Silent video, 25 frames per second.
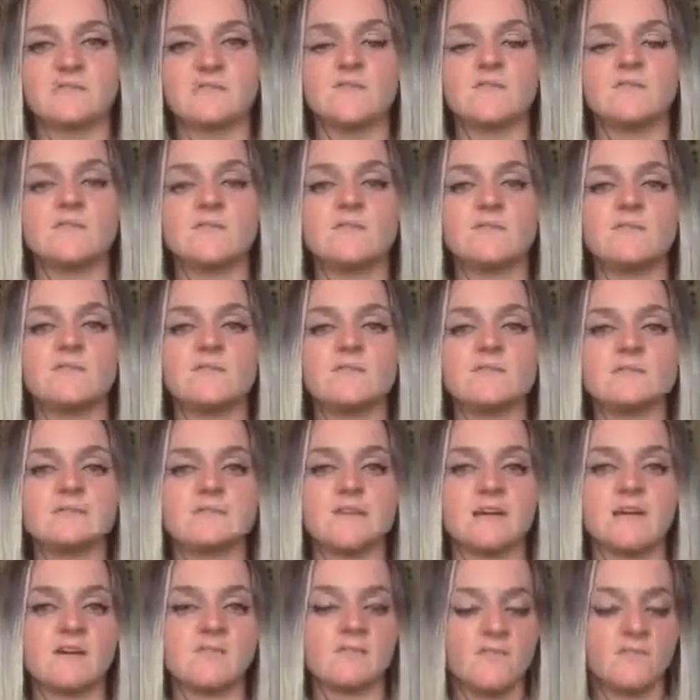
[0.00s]
if you love
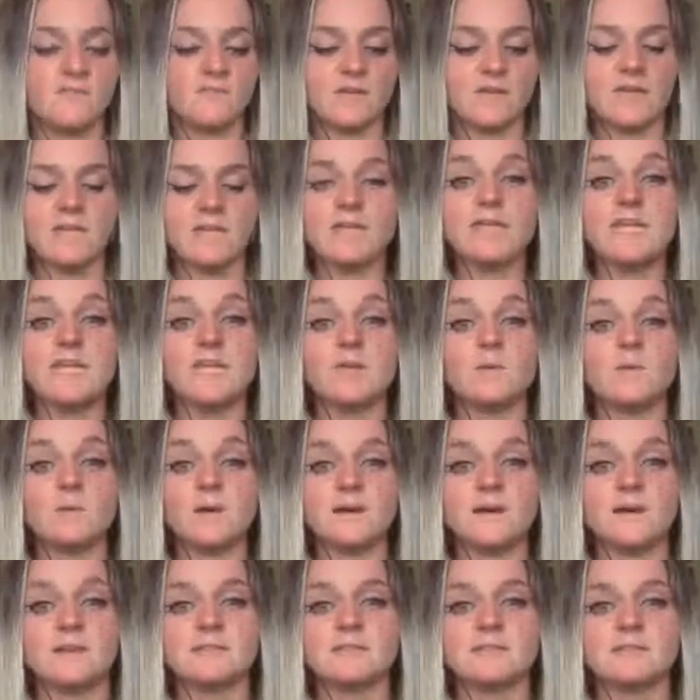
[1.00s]
yourself, if you eat
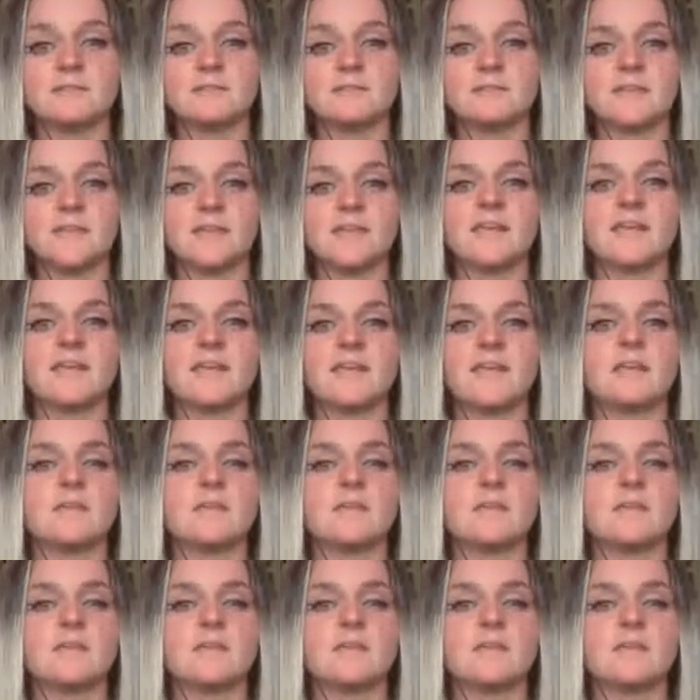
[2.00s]
well, like